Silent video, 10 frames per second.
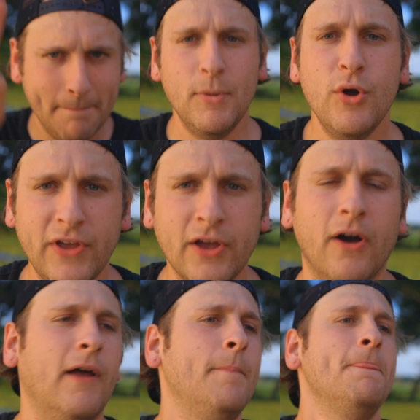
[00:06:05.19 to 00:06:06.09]
Moving
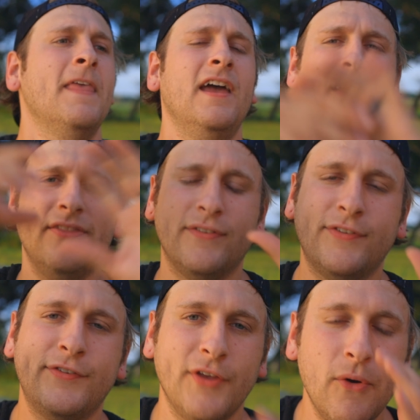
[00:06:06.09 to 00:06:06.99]
on, the
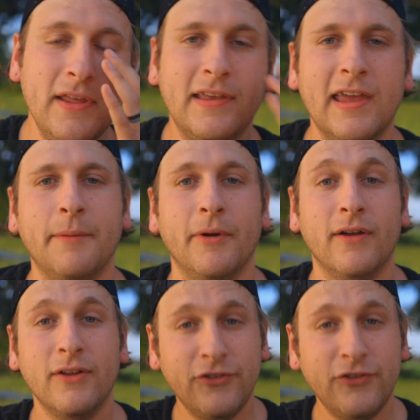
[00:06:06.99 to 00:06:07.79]
Sony camera.